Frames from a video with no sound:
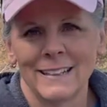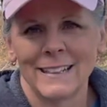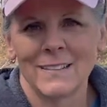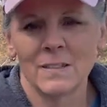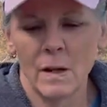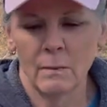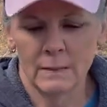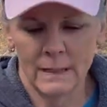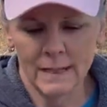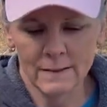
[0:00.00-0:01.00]
So
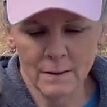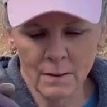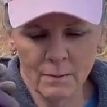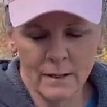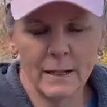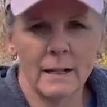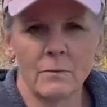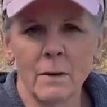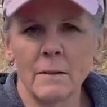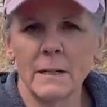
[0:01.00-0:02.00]
let's go, and
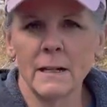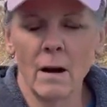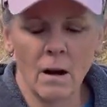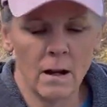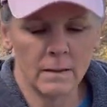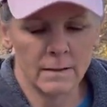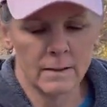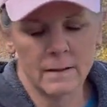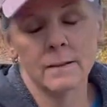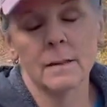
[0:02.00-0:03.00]
I've already auged
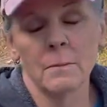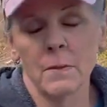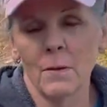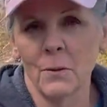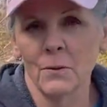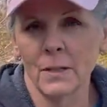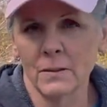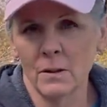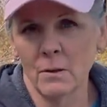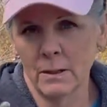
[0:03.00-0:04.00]
some of the holes.
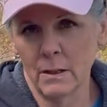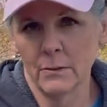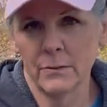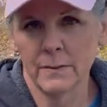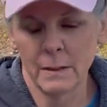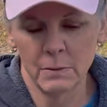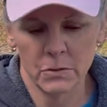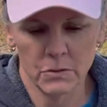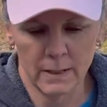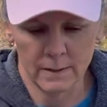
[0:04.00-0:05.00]
Let's go and I'll
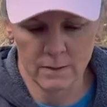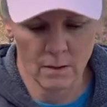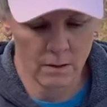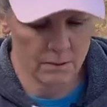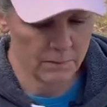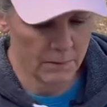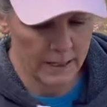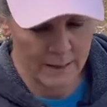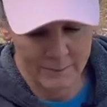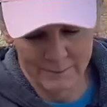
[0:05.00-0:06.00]
demonstrate this auger for
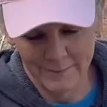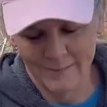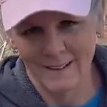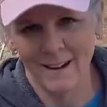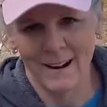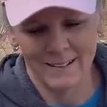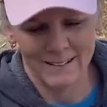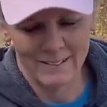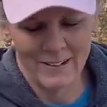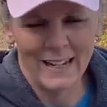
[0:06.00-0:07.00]
you. All right,
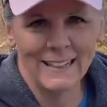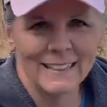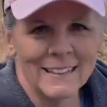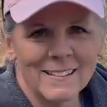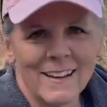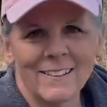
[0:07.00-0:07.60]
you ready? Let's go.